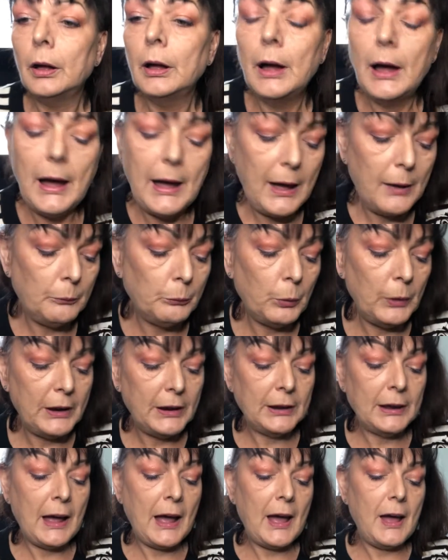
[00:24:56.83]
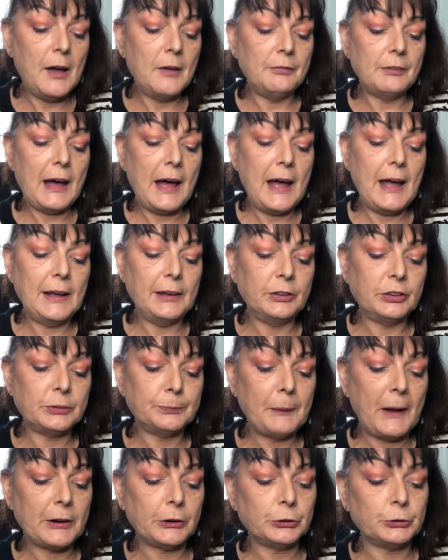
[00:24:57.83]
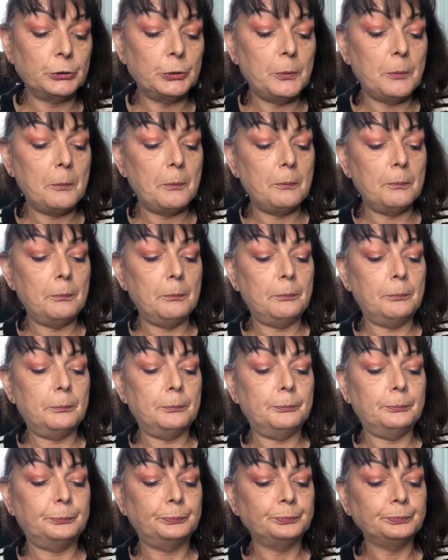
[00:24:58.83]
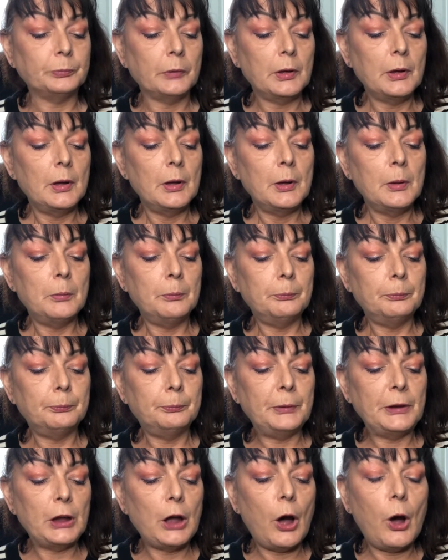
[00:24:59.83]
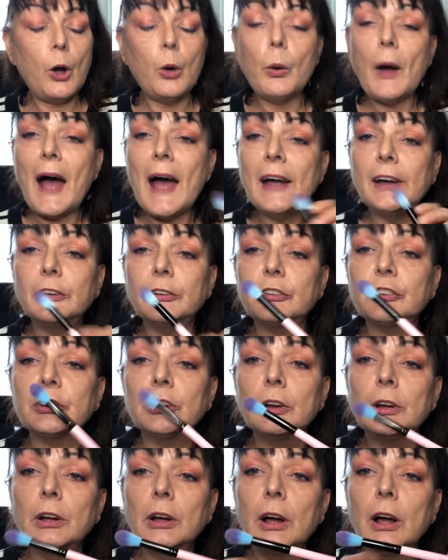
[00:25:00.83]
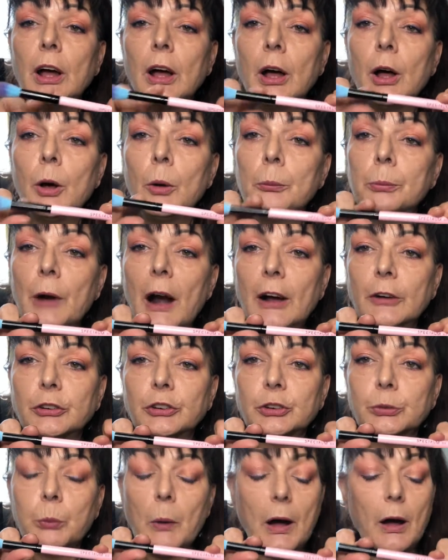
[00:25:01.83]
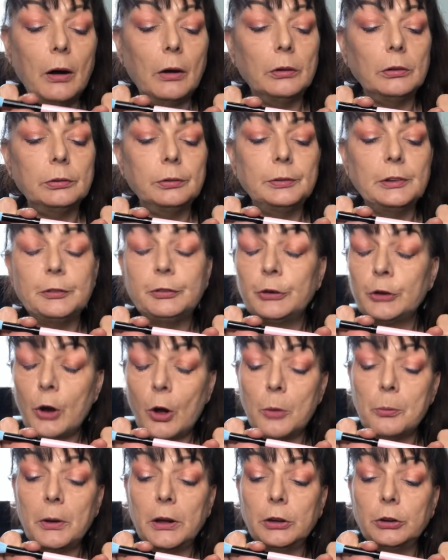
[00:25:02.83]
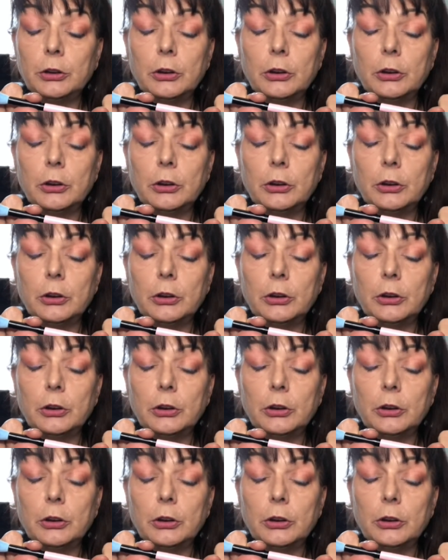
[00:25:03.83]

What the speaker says: And we have a Spectrum V08 brush. Well, if you know me, you